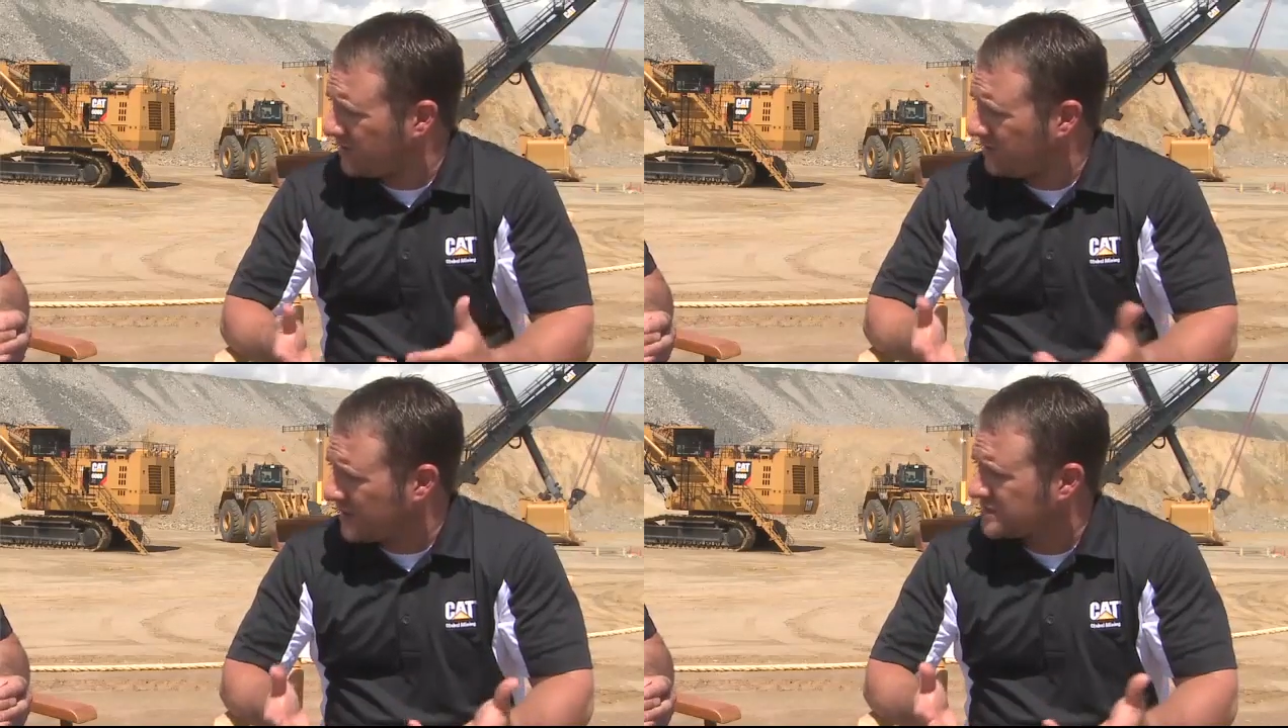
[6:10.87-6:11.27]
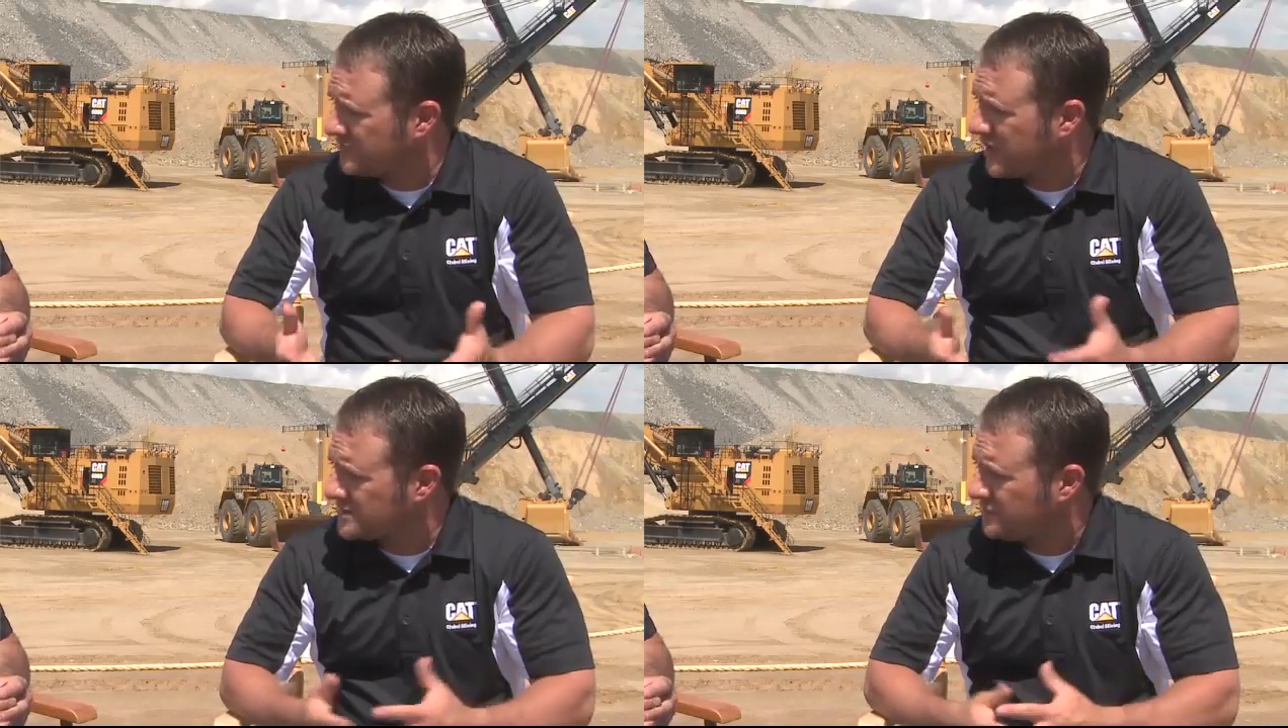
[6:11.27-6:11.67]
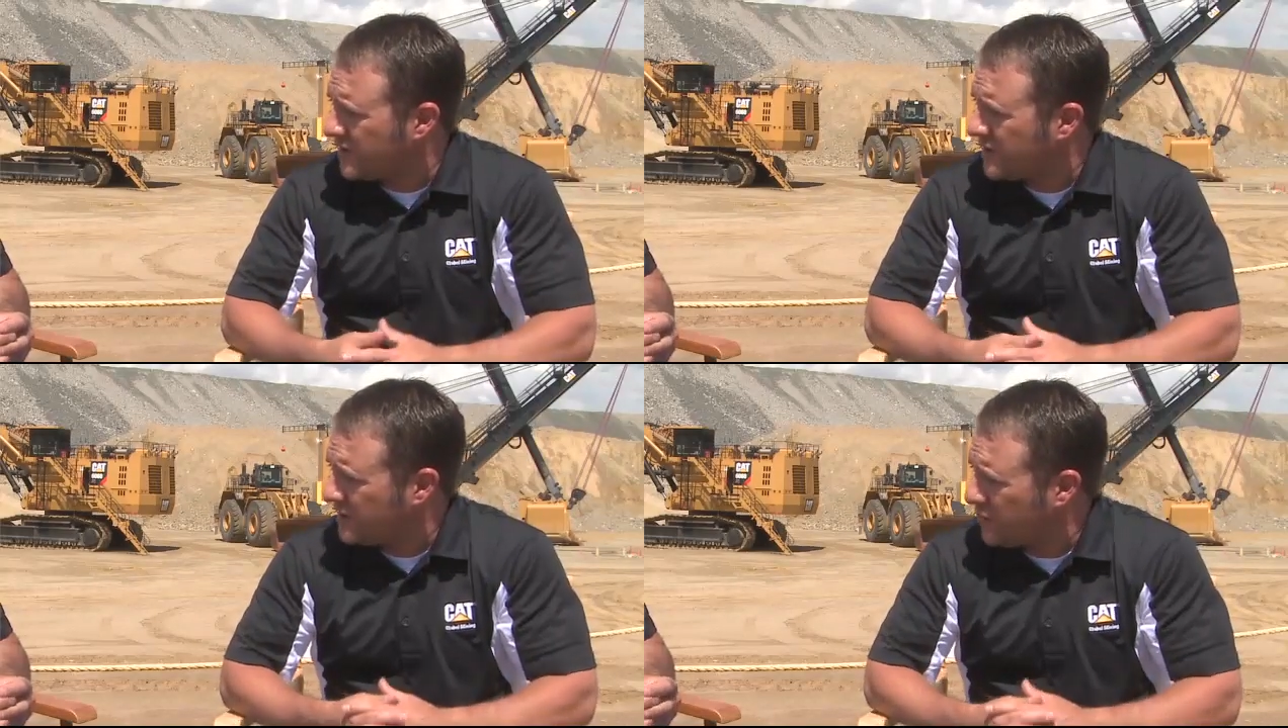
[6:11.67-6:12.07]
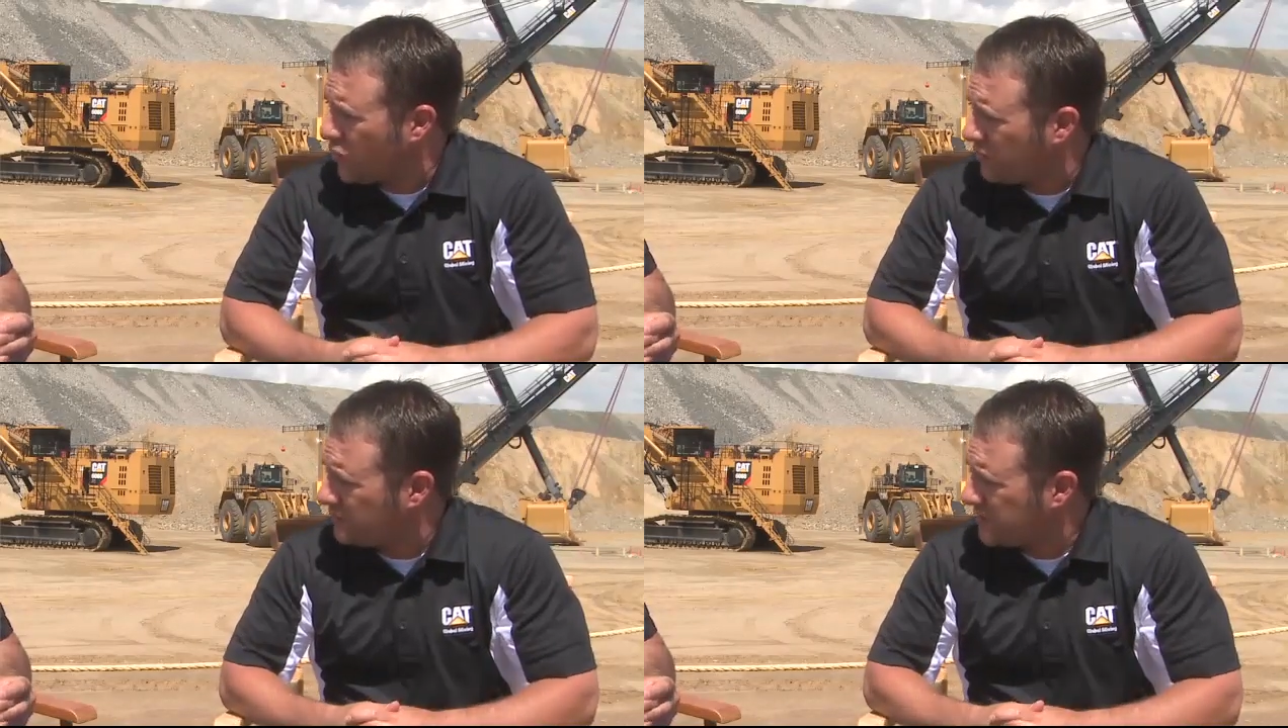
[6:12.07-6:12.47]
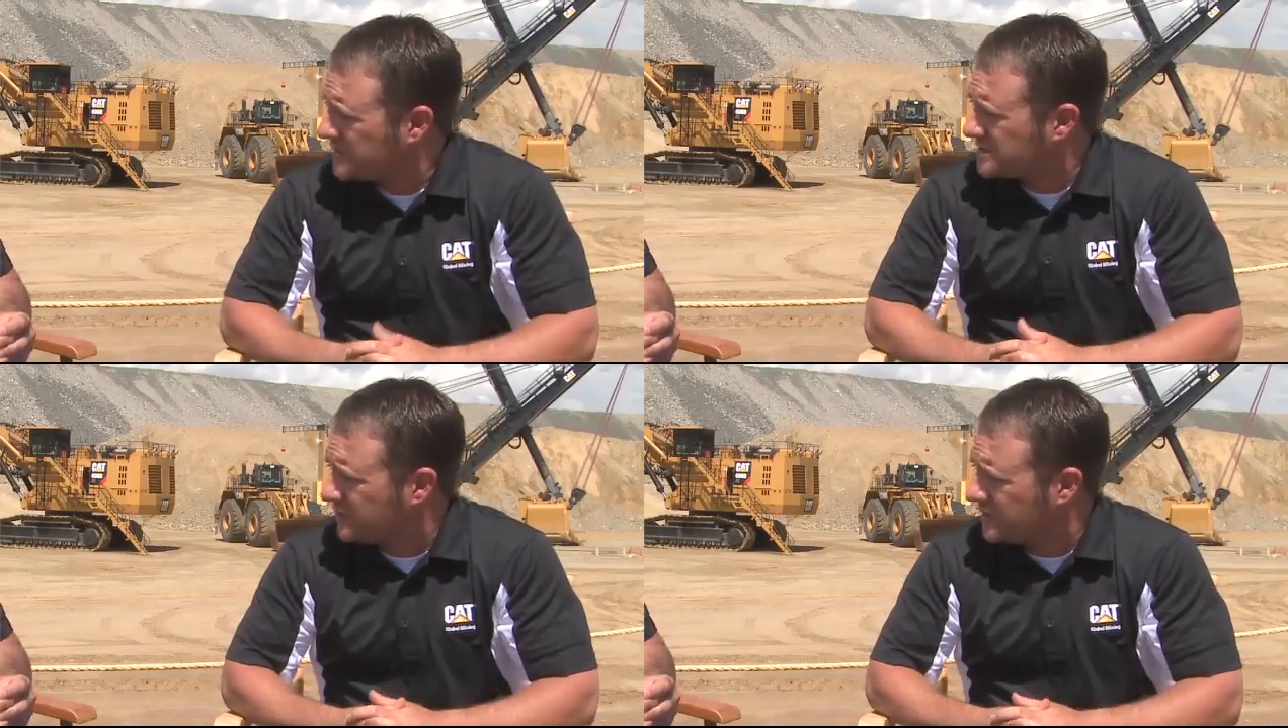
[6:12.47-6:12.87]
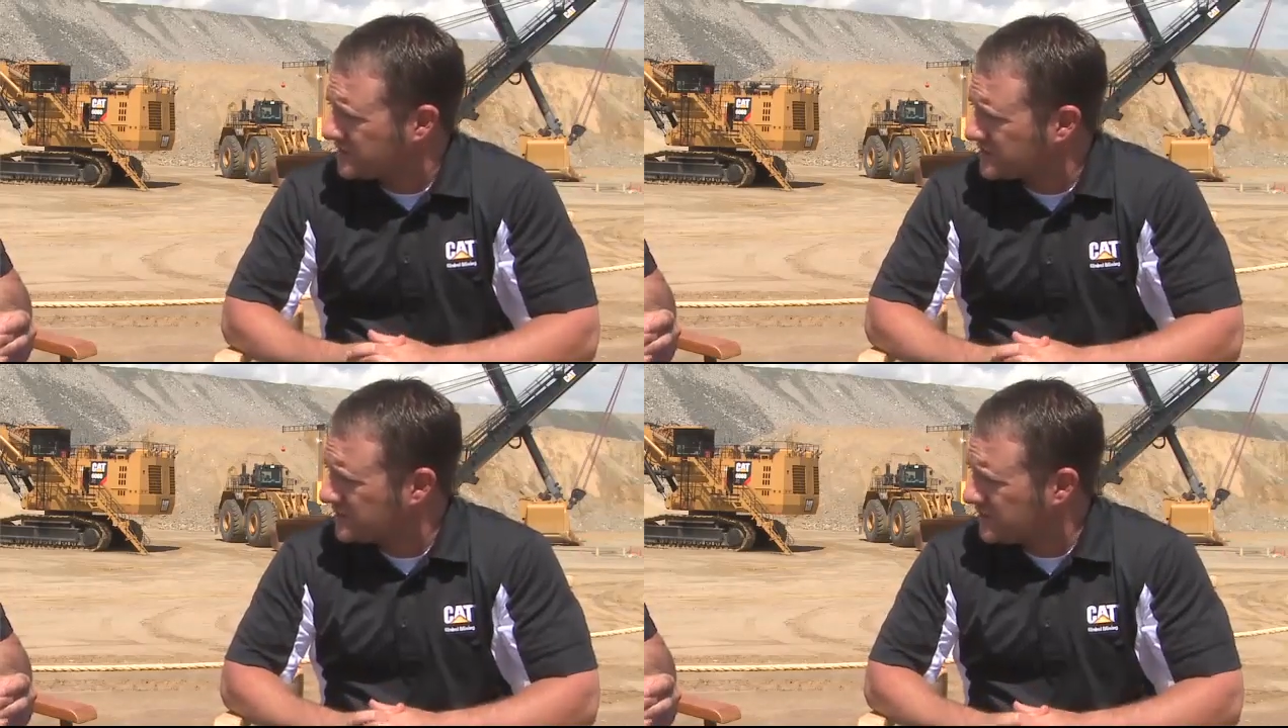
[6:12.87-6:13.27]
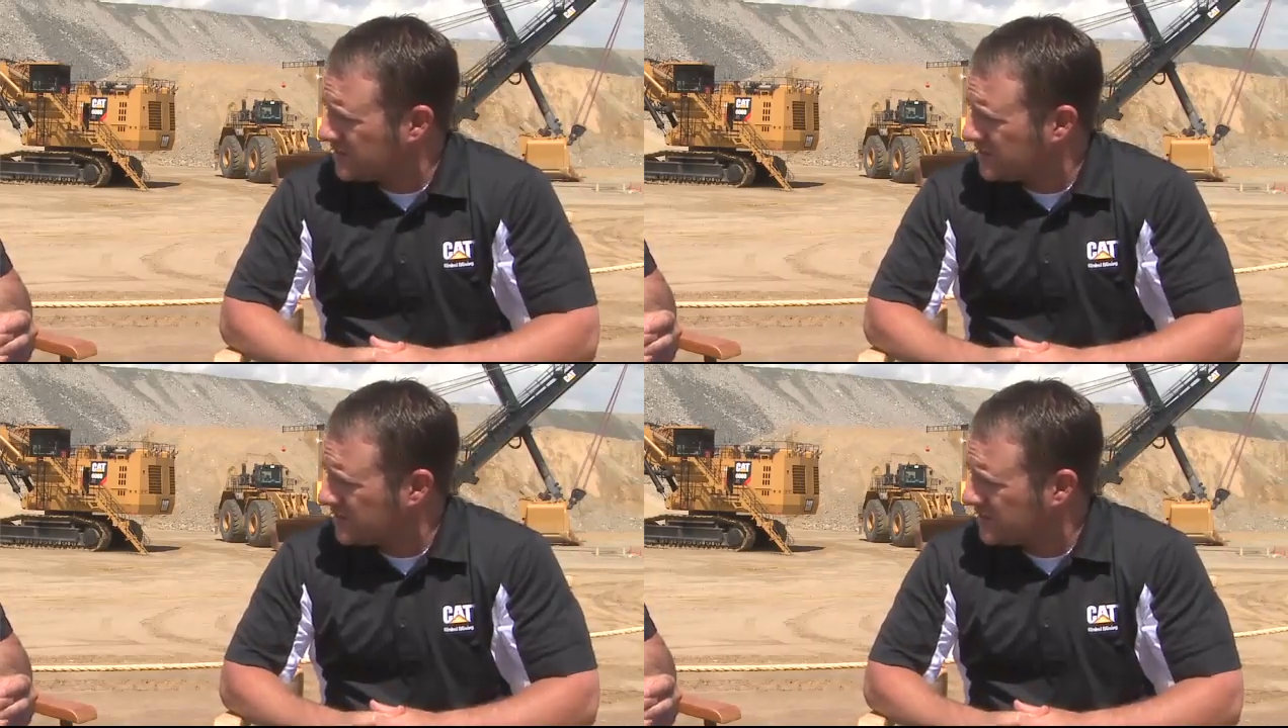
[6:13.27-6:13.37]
That's a very important piece of this.